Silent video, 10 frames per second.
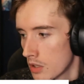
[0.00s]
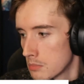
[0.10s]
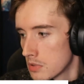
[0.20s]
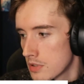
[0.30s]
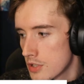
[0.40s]

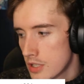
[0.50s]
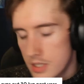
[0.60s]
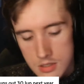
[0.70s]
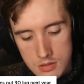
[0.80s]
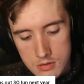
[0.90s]

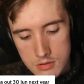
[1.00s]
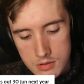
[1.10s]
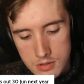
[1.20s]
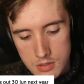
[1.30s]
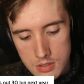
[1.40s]
Munching
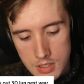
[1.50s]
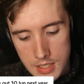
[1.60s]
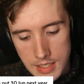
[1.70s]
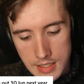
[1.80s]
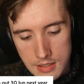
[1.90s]
on
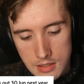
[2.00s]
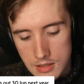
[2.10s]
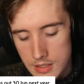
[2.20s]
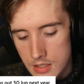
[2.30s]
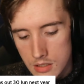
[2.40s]
a
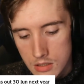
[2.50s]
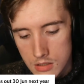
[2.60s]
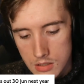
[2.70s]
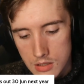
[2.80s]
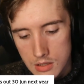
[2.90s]
leek
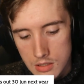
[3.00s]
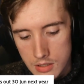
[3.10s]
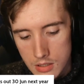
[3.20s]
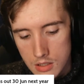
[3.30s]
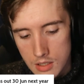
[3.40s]

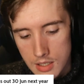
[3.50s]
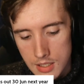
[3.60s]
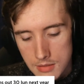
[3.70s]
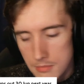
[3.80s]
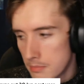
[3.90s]
like a